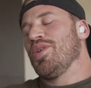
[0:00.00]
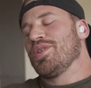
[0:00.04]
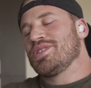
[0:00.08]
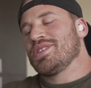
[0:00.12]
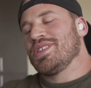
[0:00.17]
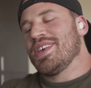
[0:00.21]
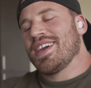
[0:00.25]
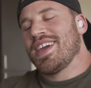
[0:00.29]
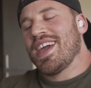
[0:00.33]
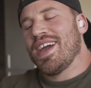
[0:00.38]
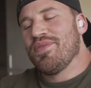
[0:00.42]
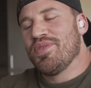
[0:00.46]
it's
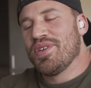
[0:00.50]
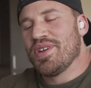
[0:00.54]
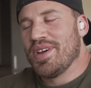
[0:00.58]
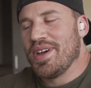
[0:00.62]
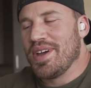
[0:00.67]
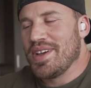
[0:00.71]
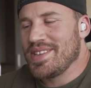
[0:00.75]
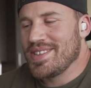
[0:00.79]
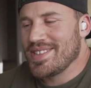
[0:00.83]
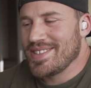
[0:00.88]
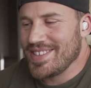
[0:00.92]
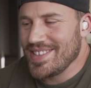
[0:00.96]
like
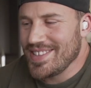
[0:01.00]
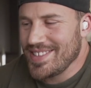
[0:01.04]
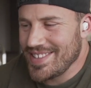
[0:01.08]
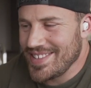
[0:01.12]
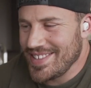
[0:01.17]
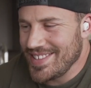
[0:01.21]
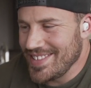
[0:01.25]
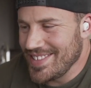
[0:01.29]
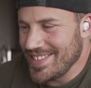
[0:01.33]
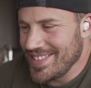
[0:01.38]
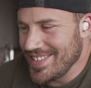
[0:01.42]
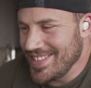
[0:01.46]
having
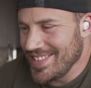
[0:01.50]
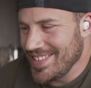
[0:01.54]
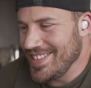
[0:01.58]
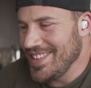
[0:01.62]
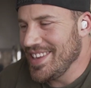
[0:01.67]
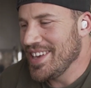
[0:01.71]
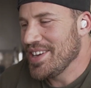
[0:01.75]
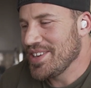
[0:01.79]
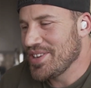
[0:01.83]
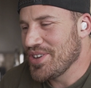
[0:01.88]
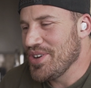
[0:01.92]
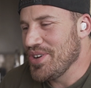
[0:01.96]

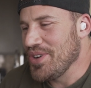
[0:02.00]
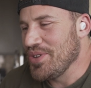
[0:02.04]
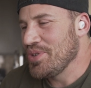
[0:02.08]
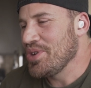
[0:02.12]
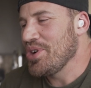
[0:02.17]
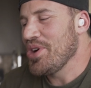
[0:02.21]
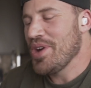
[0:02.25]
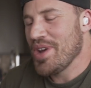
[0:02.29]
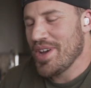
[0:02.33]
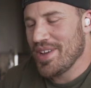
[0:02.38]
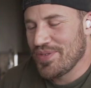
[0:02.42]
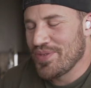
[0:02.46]
yeah.
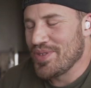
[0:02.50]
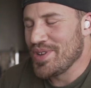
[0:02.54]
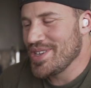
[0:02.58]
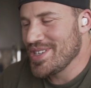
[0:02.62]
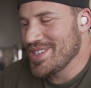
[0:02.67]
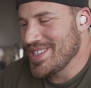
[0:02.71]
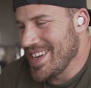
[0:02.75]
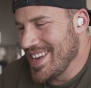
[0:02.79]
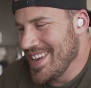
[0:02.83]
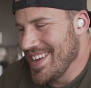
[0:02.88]
Go ahead, finish.